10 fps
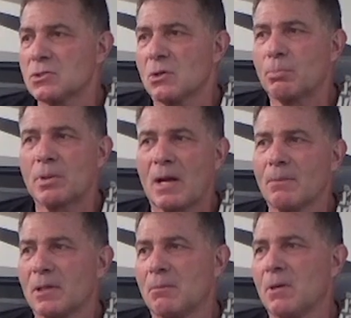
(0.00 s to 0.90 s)
So
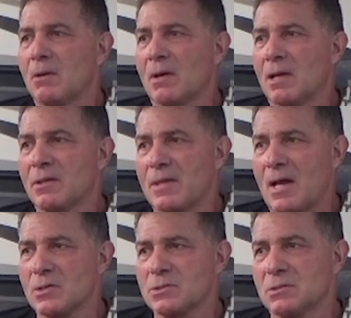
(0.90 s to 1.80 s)
probably gonna be around
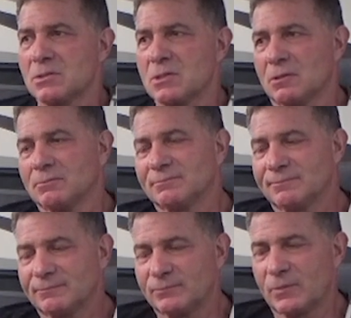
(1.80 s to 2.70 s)
$1,000. So
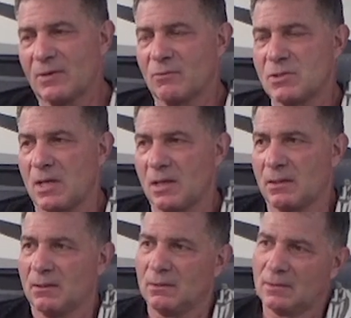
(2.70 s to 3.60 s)
give or
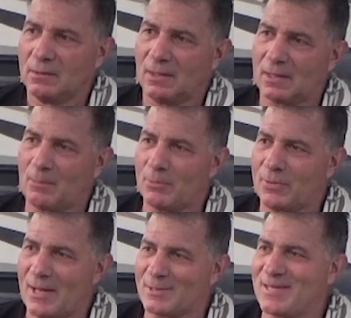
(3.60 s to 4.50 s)
take a couple
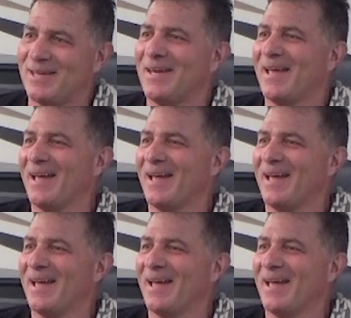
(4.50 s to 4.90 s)
thousand.